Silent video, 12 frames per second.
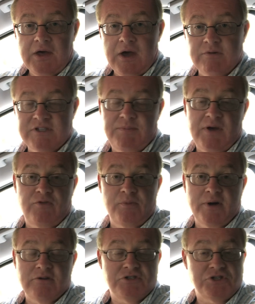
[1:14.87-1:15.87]
I was up there for
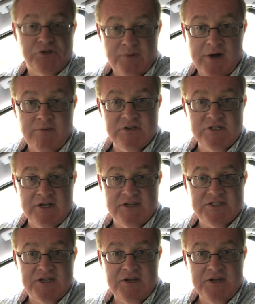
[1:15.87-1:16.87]
about 2 hours
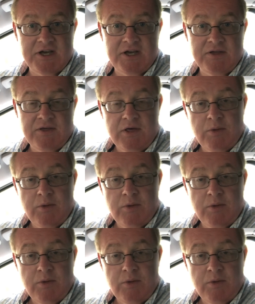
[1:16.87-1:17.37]
last Sunday,